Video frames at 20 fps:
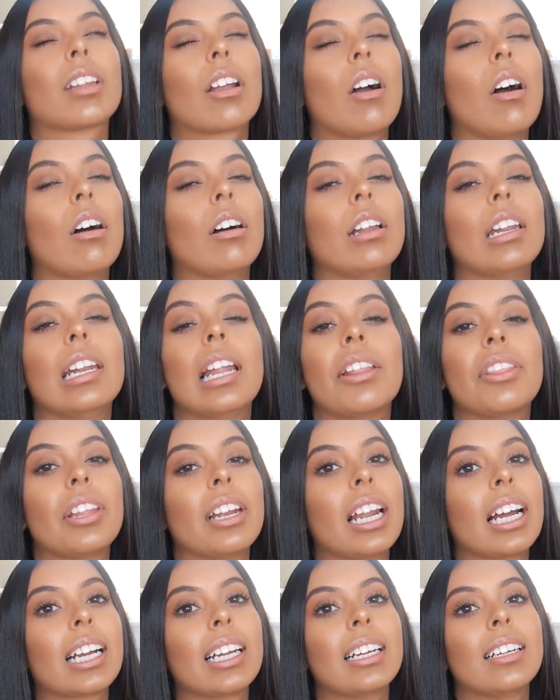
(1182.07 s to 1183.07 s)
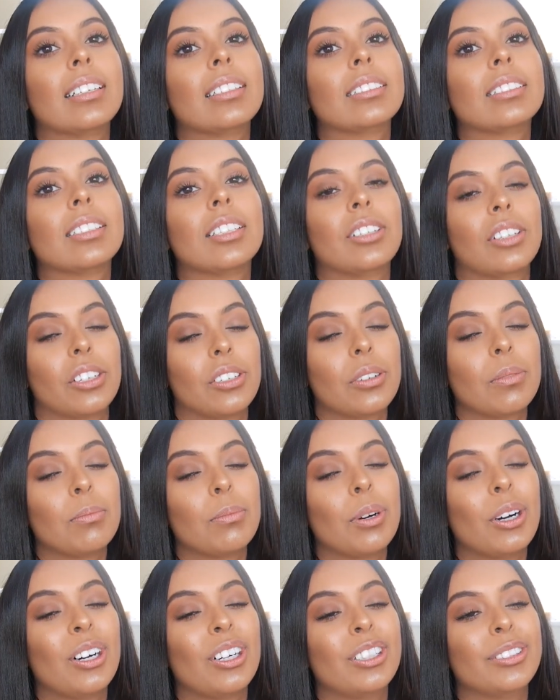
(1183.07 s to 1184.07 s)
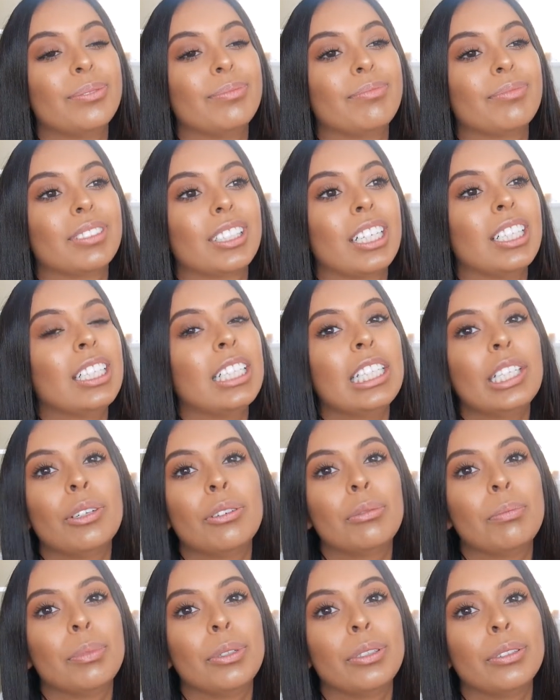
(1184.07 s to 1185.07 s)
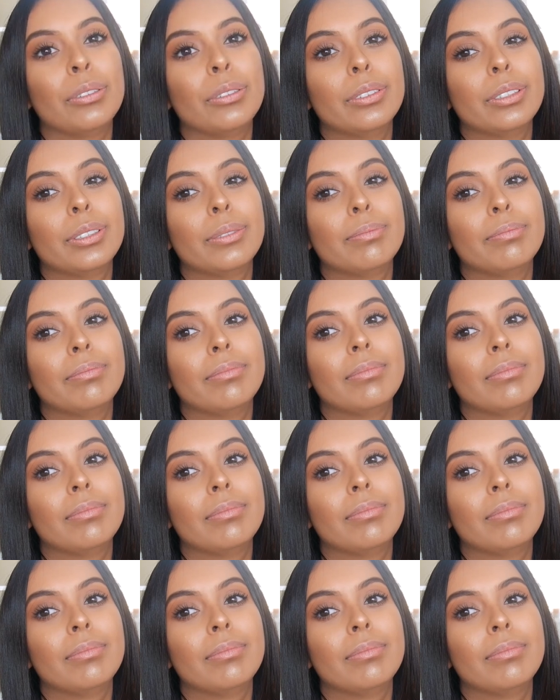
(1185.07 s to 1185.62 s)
Oh, leather leggings and a jumper, and heeled boots,